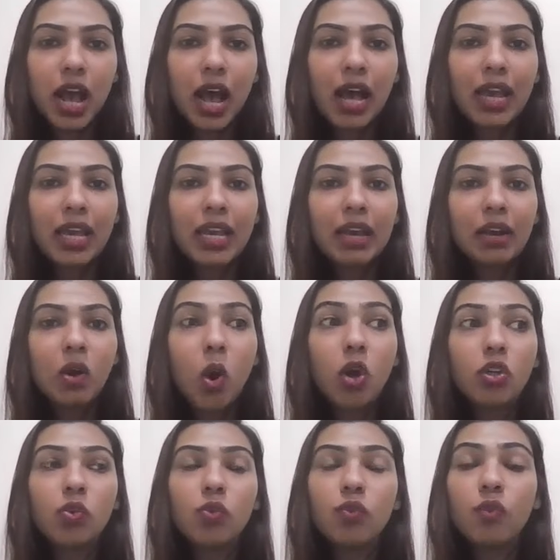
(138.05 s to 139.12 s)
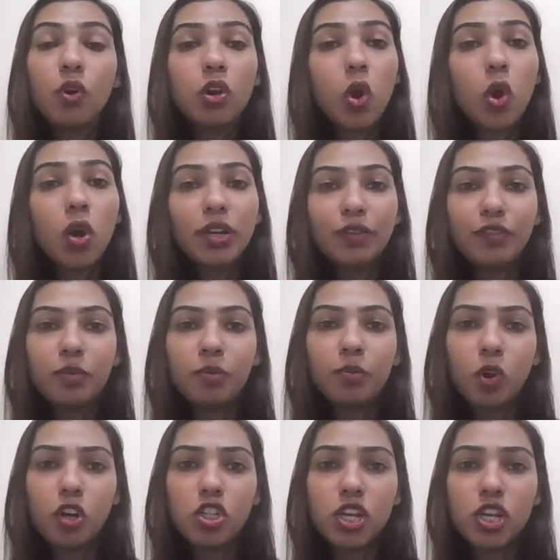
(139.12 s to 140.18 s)
I got to work on different
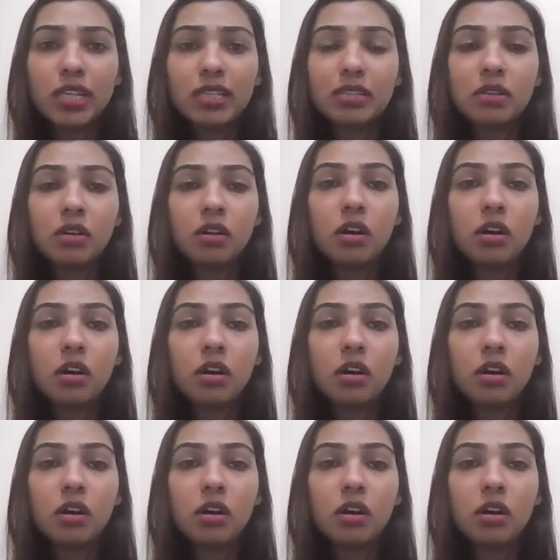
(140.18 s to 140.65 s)
projects